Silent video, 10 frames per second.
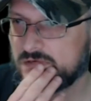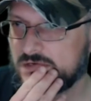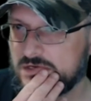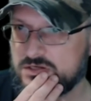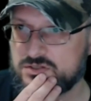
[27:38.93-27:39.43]

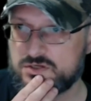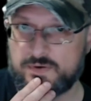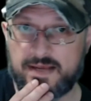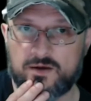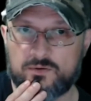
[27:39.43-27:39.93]
So
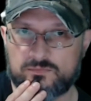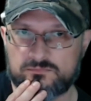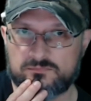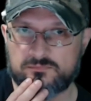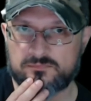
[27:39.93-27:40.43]
now,
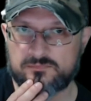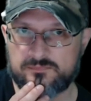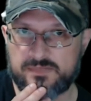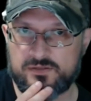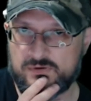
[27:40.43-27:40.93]

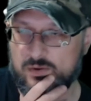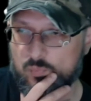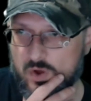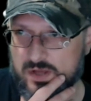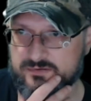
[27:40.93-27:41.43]
Ethernet
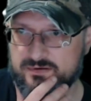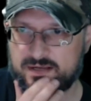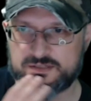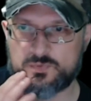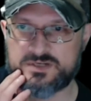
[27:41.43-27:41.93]
1 on
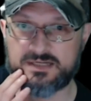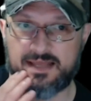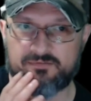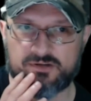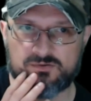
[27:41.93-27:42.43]
switch
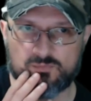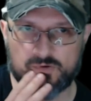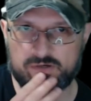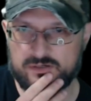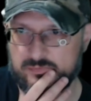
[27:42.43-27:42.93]
11, we're going
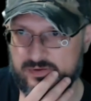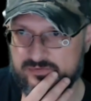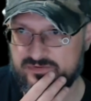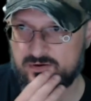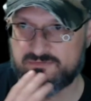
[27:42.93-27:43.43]
to,
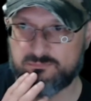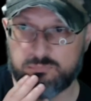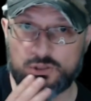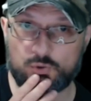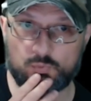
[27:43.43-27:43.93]
VRF
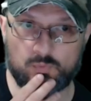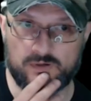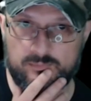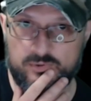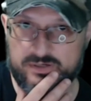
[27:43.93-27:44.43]
blue, we're going to
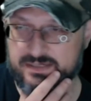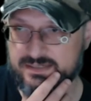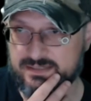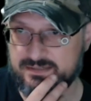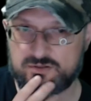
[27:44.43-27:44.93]
put it
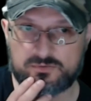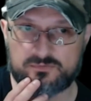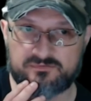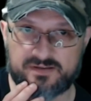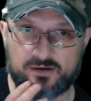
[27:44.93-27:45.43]
into
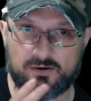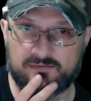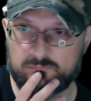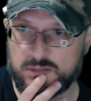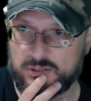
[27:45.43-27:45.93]
VRF
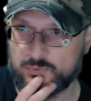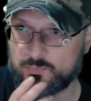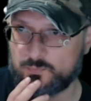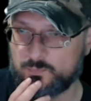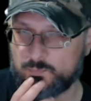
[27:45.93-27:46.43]
blue,
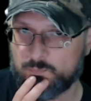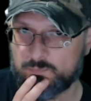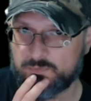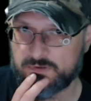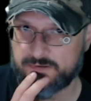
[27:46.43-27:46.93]
okay?